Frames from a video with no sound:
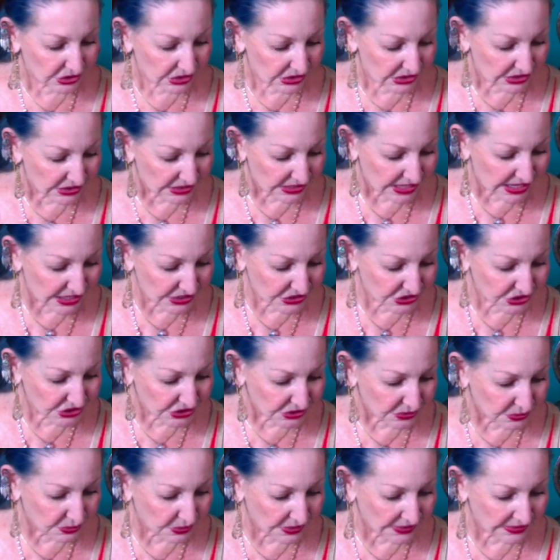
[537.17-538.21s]

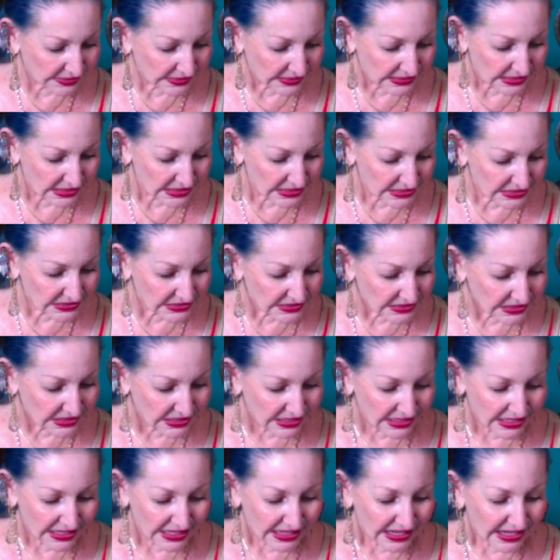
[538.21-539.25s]
connection with this.
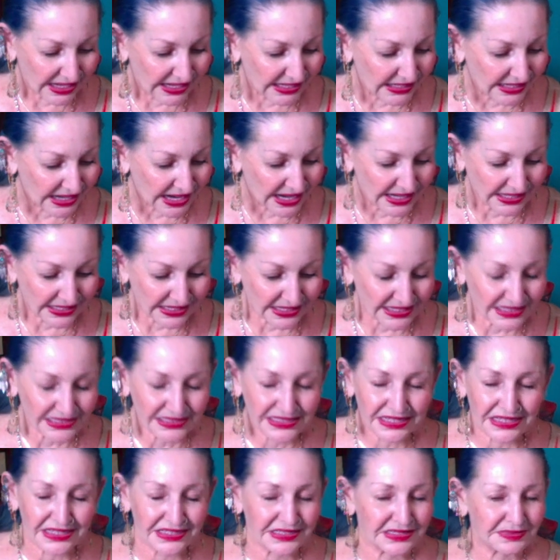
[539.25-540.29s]
And I
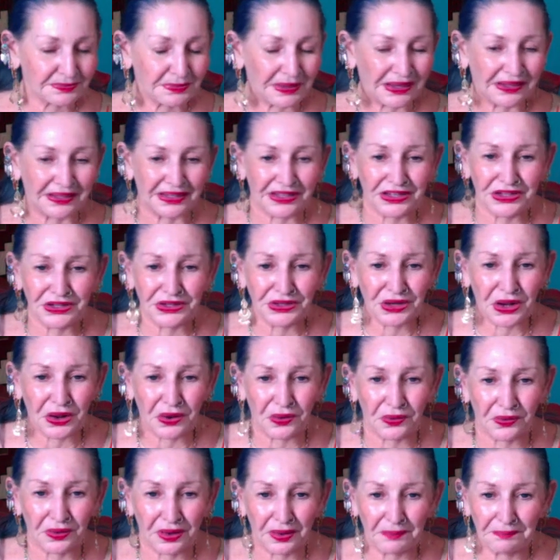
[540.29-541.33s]
guess he's been, you
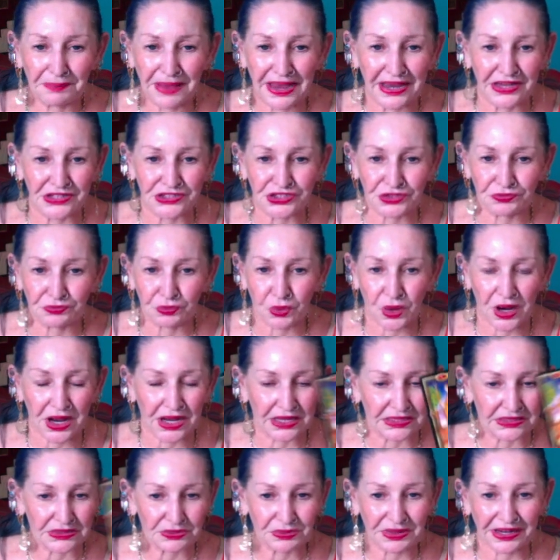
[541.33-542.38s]
know, page of
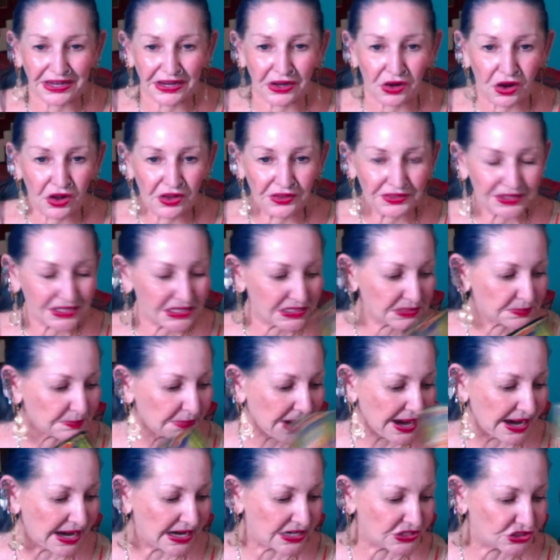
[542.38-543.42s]
wands. We get all these
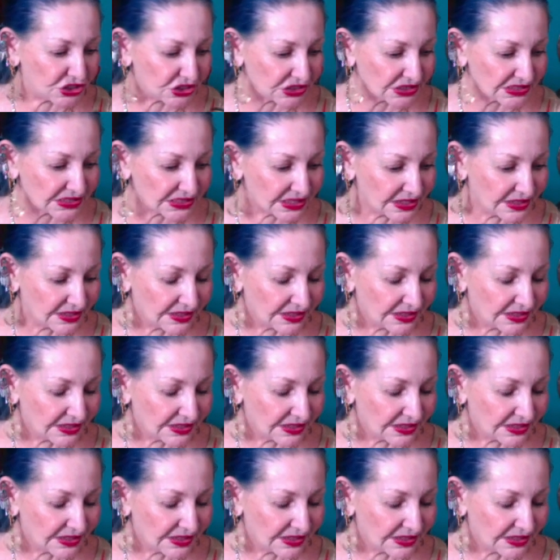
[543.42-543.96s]
pages